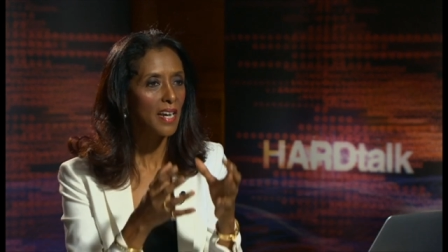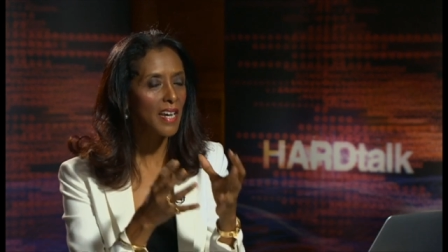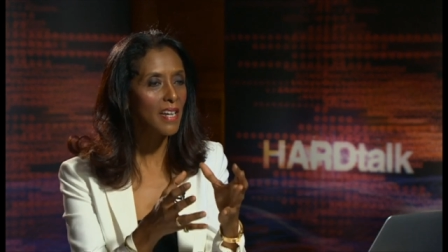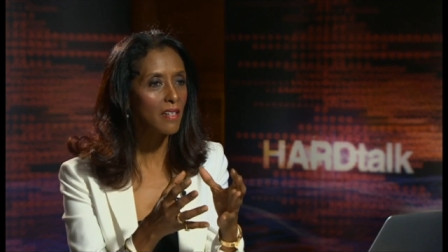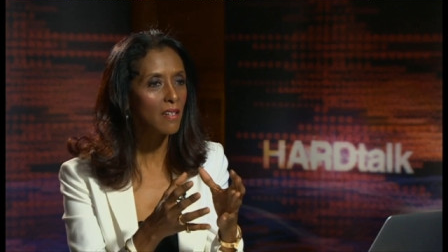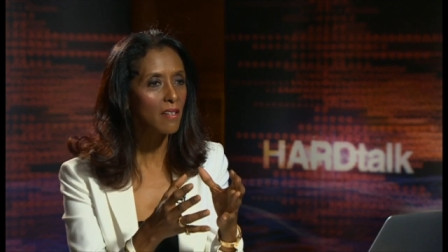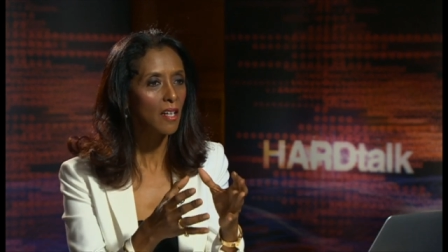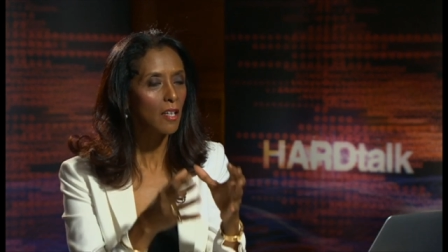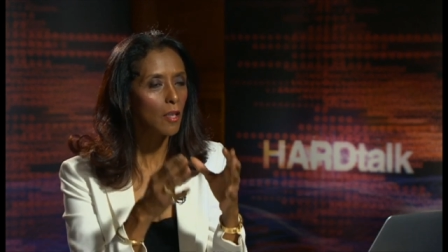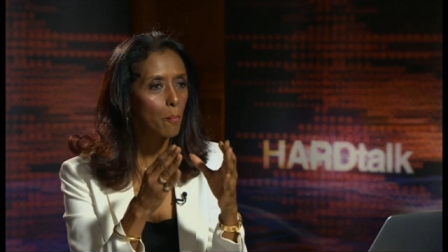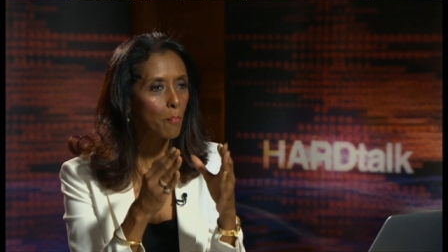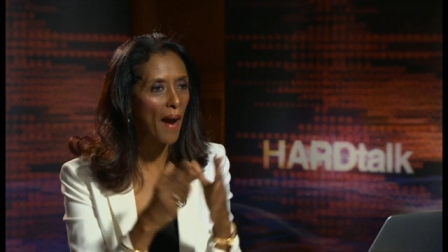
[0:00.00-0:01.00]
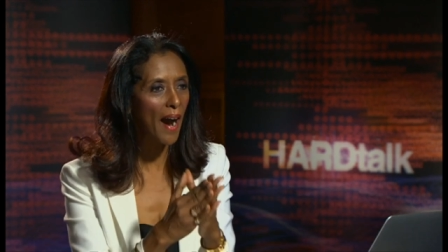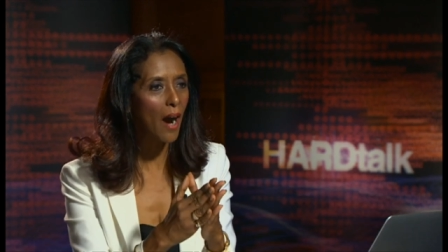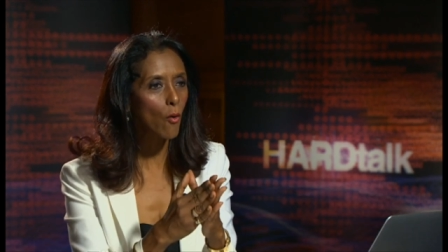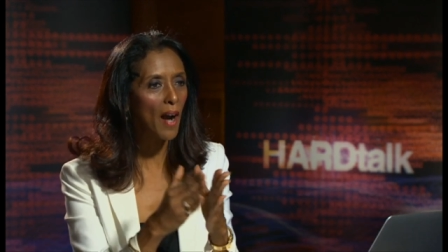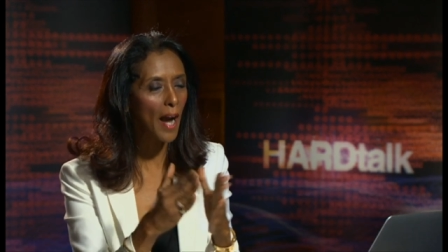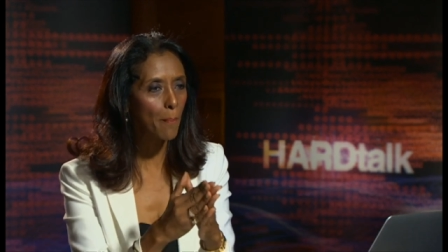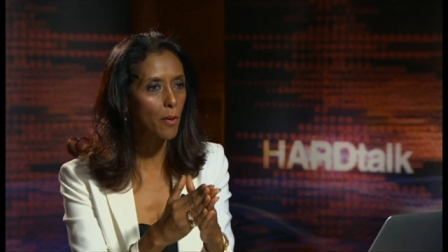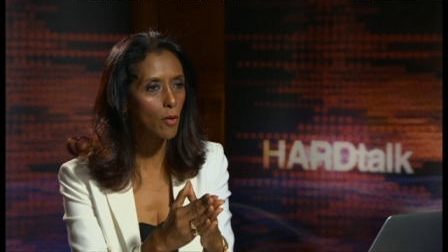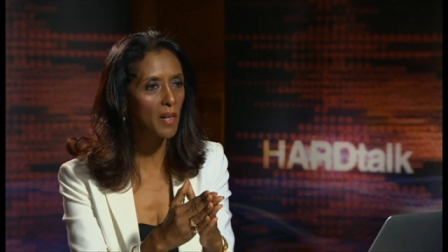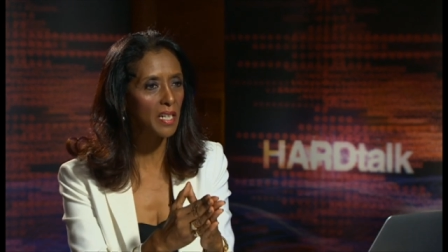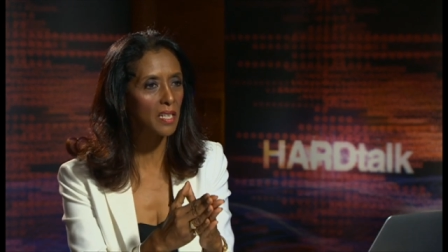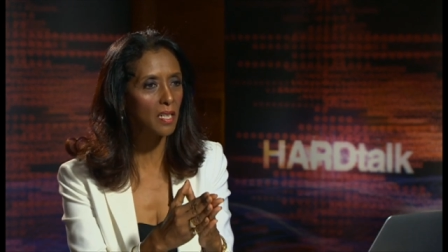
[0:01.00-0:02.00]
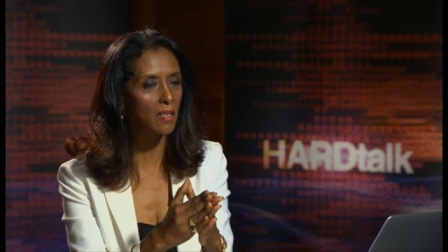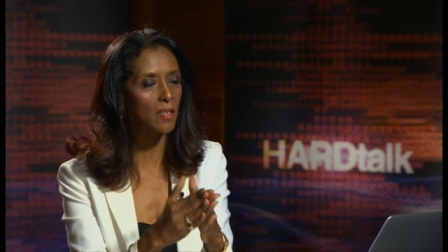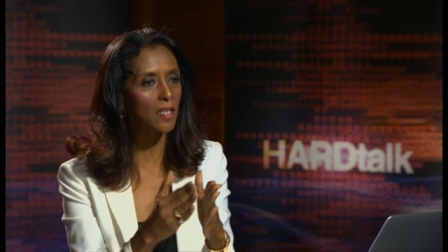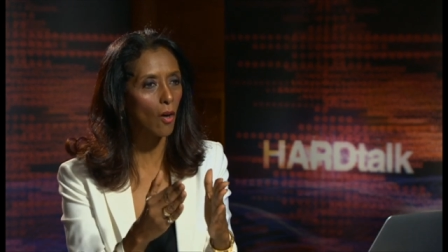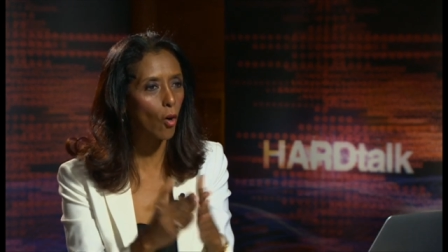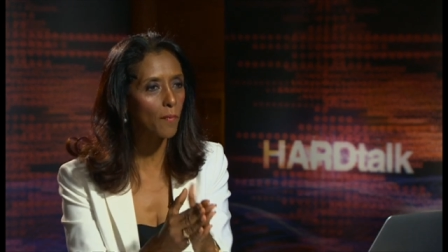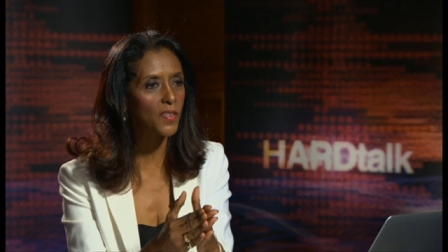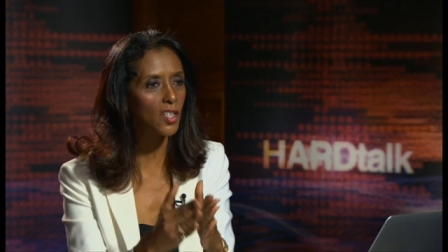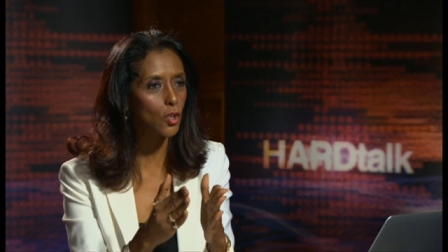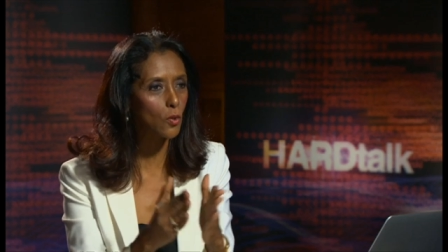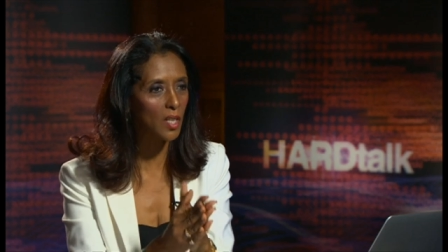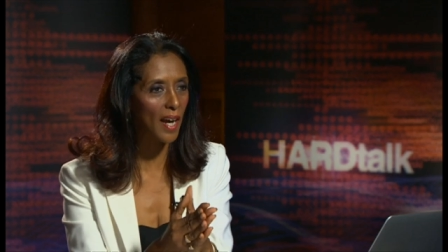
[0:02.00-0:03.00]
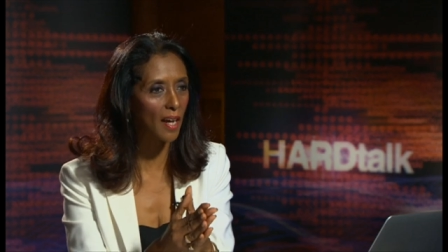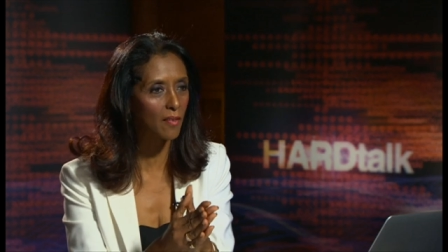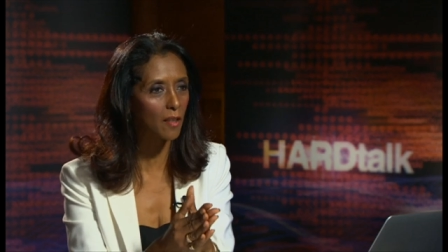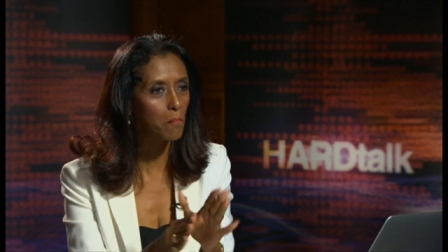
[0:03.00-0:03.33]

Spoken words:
in the power apparatus of Sudan.